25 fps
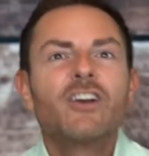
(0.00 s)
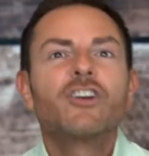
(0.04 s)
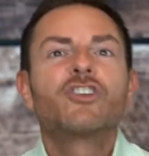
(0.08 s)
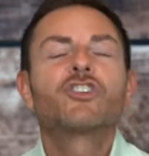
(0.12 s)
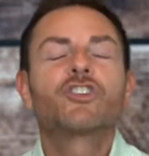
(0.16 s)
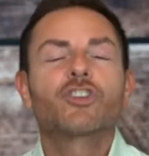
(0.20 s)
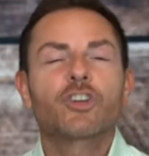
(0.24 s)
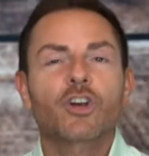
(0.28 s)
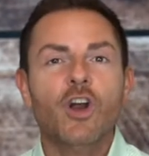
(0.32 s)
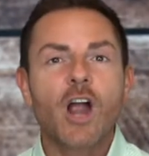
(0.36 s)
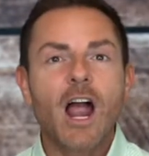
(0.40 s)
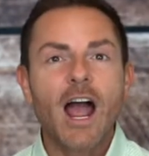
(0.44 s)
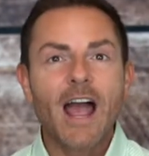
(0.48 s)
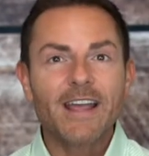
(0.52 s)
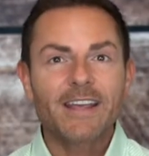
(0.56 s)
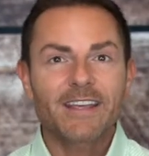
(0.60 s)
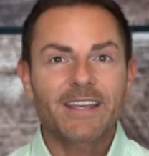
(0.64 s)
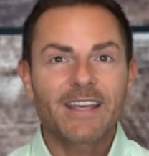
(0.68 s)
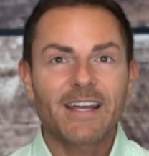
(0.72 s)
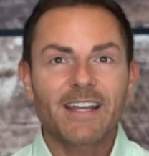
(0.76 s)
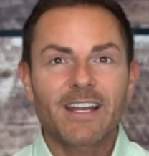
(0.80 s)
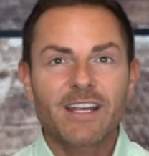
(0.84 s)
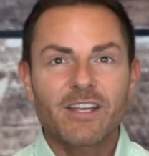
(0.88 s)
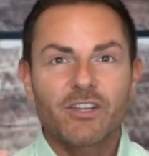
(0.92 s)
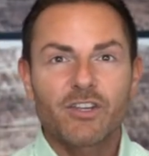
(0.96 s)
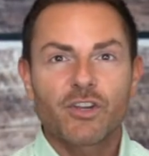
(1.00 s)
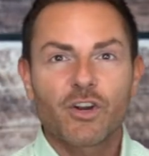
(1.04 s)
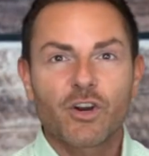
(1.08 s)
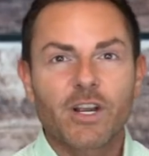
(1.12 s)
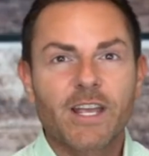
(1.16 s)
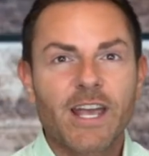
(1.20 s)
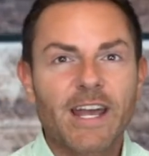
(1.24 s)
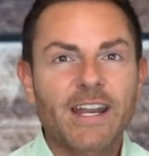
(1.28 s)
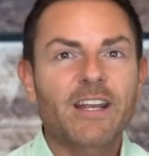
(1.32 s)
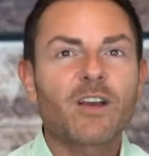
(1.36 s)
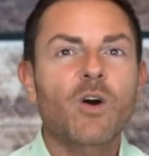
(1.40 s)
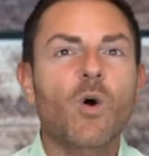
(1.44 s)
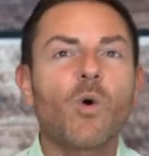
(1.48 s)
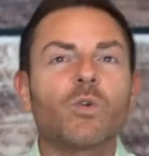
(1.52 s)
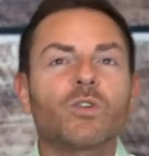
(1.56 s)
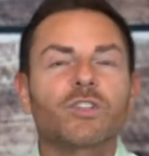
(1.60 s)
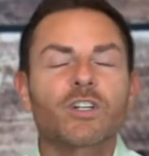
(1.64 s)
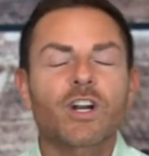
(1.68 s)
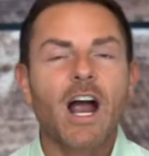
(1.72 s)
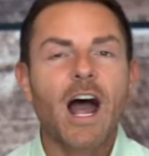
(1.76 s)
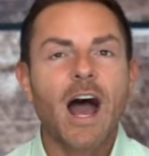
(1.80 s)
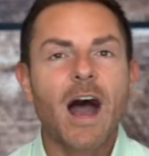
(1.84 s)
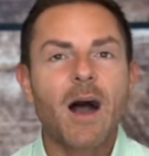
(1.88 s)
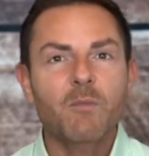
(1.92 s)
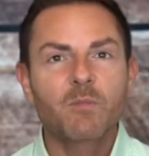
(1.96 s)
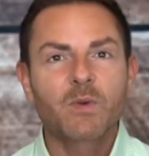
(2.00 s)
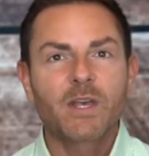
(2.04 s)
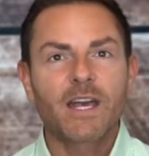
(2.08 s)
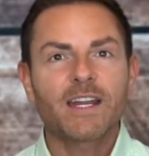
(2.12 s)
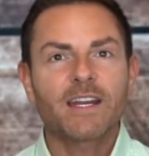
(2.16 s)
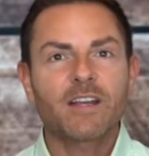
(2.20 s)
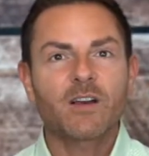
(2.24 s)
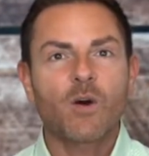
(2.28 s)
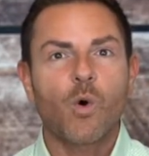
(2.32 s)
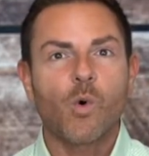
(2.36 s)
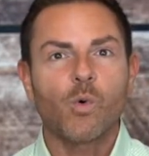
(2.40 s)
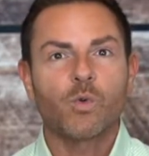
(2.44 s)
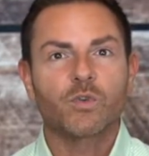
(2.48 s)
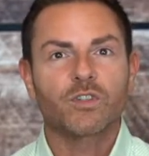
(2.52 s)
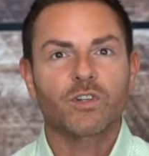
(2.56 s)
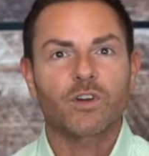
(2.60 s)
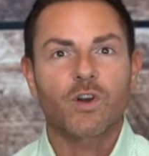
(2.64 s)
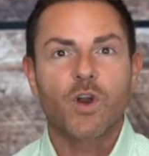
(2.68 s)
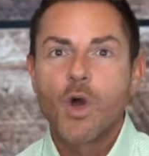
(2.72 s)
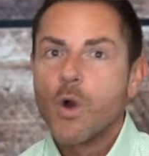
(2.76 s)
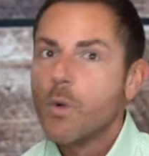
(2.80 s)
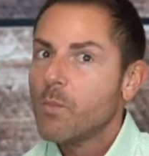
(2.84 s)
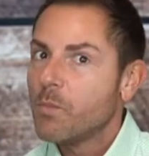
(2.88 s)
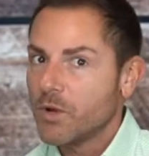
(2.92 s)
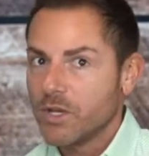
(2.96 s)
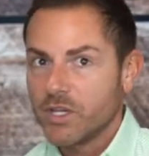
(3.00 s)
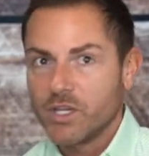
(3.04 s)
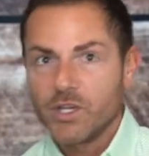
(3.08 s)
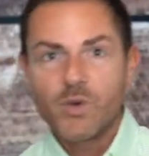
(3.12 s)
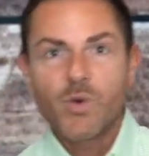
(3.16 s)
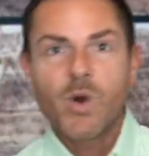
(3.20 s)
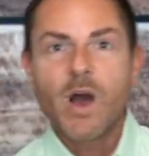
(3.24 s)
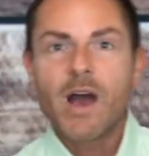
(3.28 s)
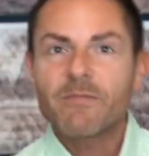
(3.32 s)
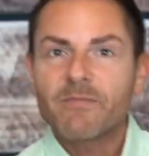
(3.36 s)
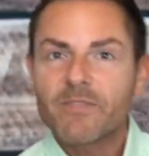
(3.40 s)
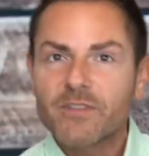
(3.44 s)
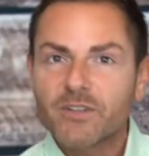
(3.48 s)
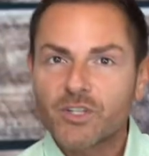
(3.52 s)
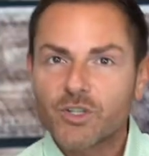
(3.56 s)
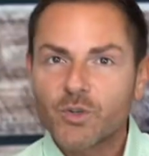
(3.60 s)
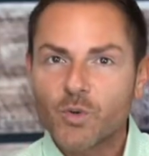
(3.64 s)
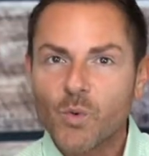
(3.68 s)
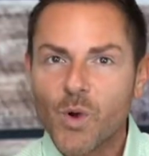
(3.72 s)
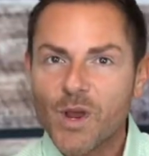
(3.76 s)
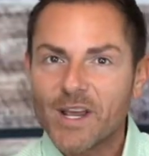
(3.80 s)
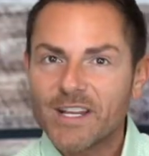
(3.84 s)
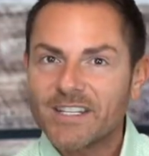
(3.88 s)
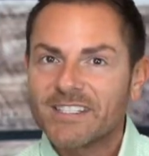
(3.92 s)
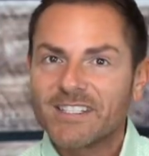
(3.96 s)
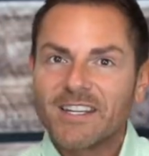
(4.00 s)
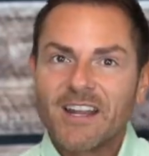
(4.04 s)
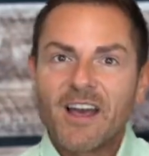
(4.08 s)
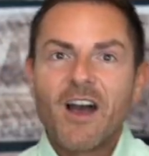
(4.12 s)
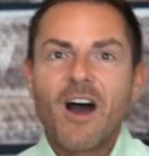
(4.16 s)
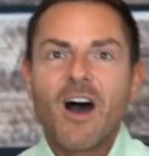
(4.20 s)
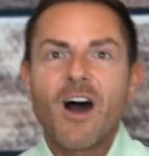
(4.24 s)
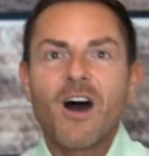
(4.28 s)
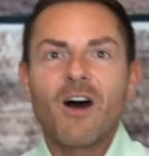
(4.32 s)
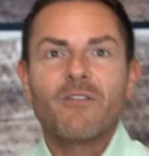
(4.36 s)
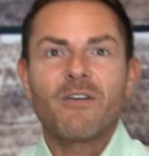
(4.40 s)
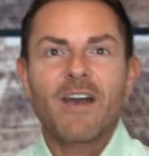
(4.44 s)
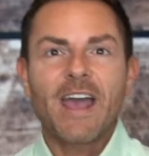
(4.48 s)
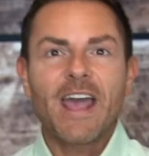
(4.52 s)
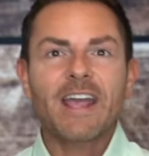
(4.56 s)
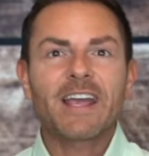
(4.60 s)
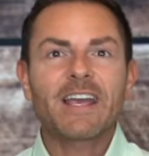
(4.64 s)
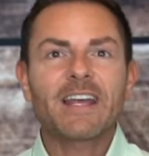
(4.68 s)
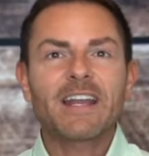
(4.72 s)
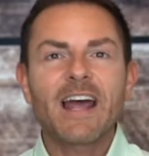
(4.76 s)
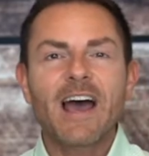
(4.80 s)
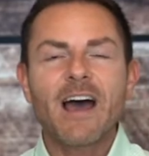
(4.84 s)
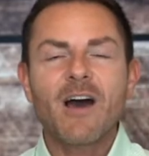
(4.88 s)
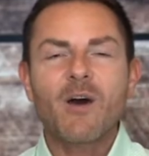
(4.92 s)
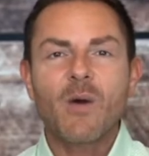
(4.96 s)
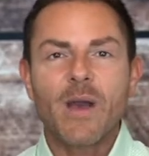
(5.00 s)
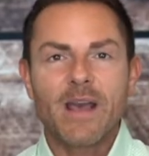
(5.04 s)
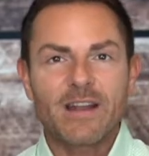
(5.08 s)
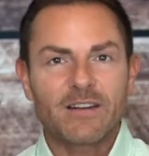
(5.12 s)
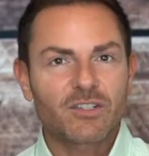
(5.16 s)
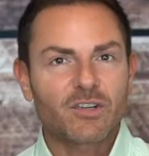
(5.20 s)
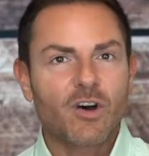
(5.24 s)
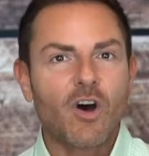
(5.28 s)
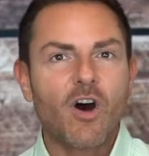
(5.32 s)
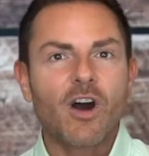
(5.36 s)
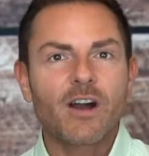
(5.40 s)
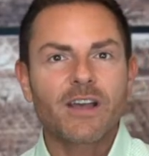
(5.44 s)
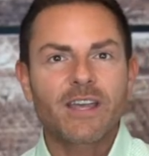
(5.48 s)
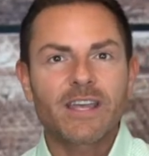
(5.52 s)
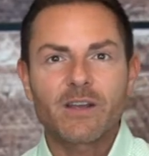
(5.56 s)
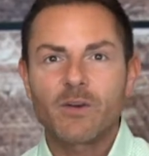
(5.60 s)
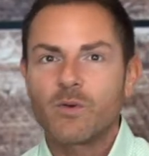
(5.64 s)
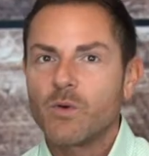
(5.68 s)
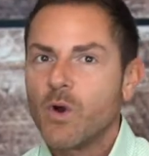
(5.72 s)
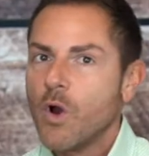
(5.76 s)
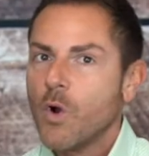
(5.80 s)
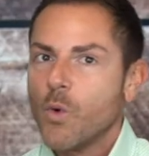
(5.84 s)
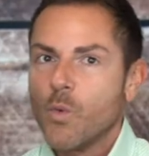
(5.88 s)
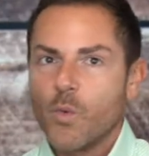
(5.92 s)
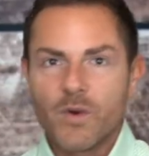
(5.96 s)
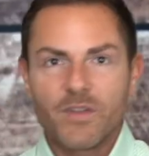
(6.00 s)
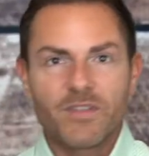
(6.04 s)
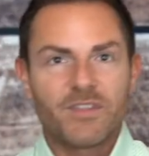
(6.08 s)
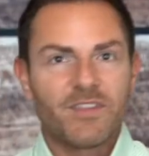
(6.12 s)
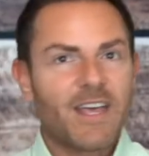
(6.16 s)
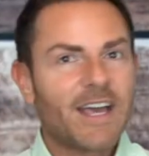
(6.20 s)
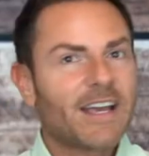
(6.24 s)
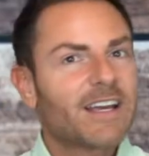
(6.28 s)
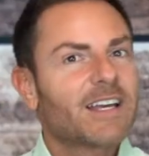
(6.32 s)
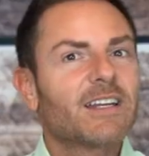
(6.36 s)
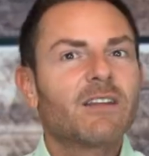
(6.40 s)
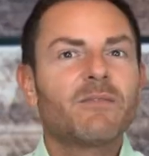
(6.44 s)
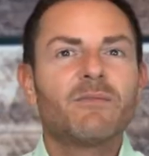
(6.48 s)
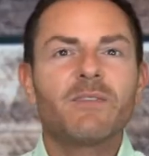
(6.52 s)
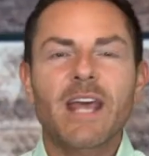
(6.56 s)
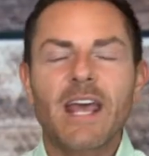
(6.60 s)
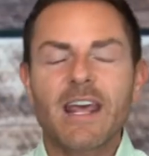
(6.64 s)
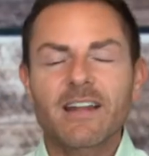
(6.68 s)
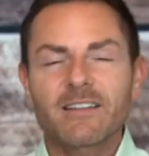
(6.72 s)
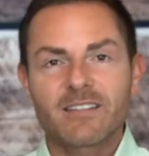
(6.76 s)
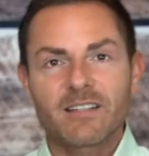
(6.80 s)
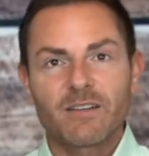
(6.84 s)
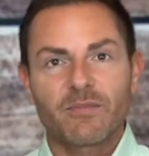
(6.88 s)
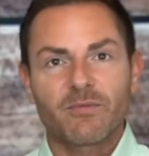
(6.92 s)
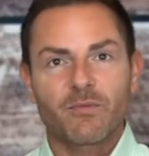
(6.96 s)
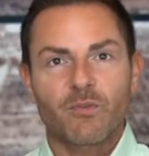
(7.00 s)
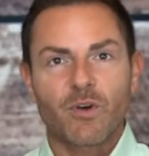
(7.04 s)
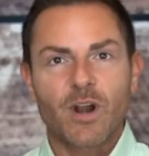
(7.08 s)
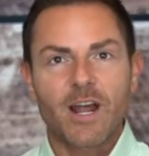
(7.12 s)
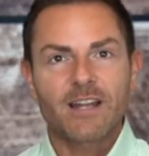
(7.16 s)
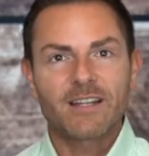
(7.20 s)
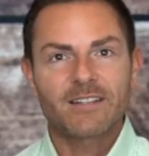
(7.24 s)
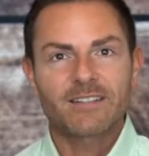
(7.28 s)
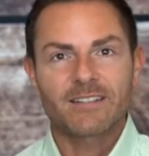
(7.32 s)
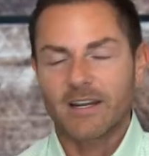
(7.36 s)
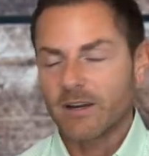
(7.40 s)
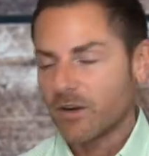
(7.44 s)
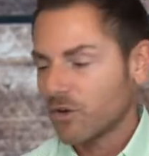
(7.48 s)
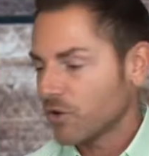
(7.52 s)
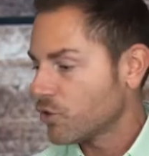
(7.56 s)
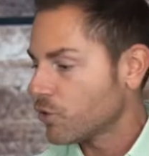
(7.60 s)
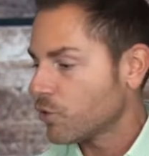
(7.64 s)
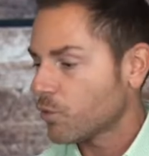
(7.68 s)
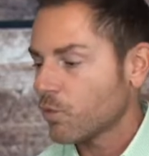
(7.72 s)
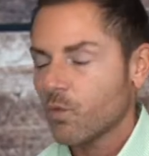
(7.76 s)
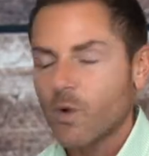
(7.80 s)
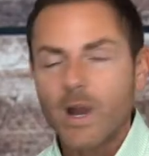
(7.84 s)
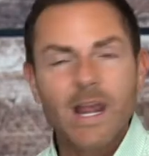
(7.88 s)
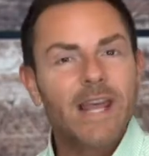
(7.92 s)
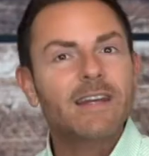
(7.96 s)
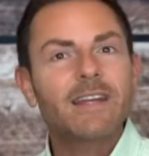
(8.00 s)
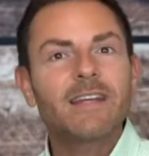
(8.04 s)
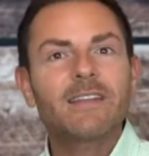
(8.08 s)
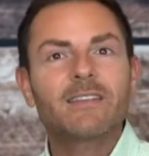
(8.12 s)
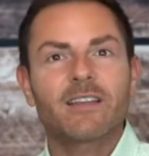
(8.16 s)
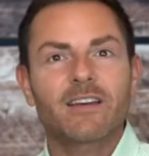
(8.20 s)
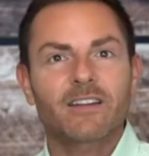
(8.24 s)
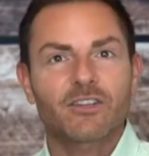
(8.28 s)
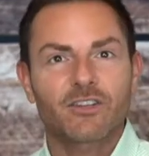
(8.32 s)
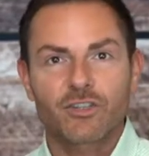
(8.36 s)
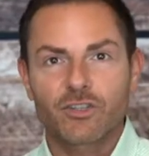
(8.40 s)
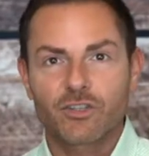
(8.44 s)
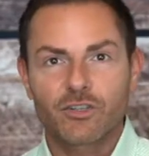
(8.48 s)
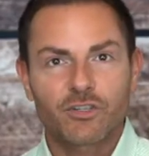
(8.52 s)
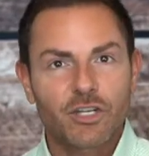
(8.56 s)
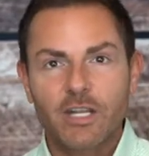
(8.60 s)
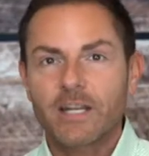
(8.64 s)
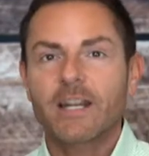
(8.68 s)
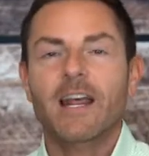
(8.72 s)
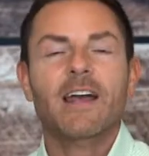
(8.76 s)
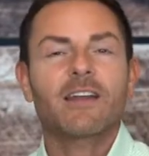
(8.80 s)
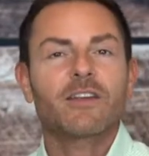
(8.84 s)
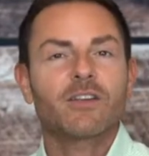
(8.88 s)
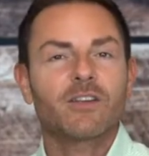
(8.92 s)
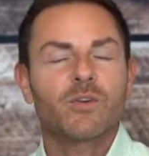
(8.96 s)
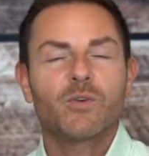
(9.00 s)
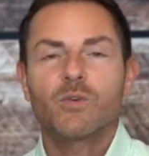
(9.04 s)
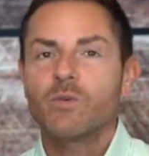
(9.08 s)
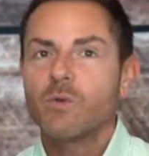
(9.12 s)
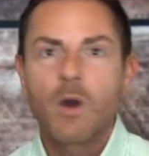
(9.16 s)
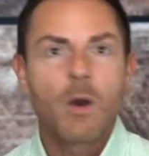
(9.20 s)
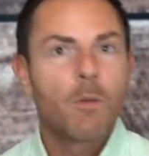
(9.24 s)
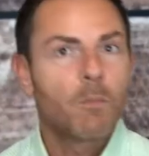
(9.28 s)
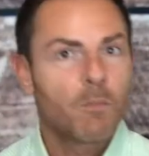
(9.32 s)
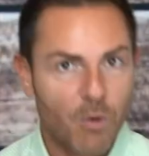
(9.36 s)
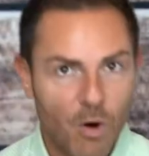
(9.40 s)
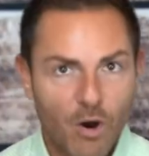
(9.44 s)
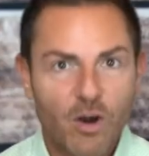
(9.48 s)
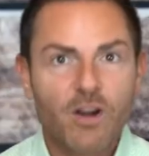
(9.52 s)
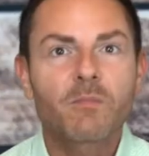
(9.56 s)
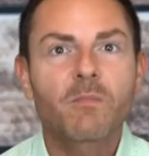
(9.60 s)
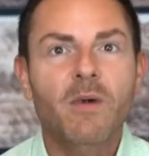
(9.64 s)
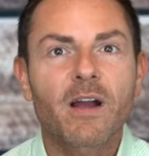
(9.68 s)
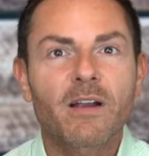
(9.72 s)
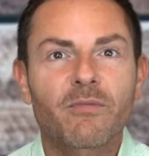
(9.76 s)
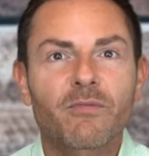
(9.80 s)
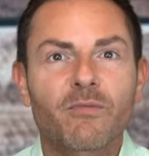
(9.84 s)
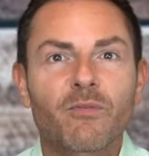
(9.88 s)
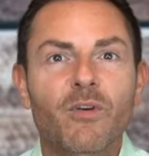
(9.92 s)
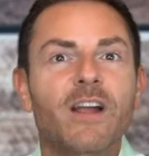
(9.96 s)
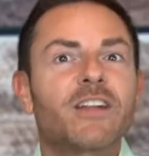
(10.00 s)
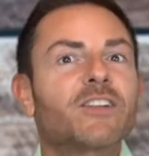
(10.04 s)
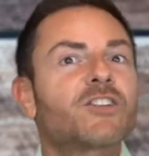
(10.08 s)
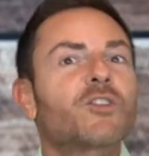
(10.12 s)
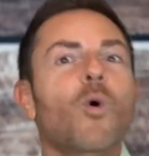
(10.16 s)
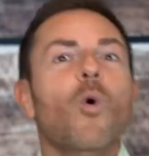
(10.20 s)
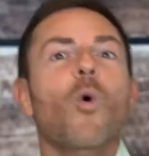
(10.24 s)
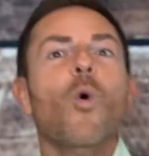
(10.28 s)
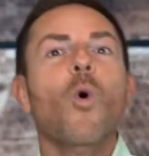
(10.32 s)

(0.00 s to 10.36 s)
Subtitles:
Sure, I get it. You're getting older. I'm getting older. But you have the choice of hanging out and talking with negative Nancy friends that are draining the shit out of you. Pardon my French.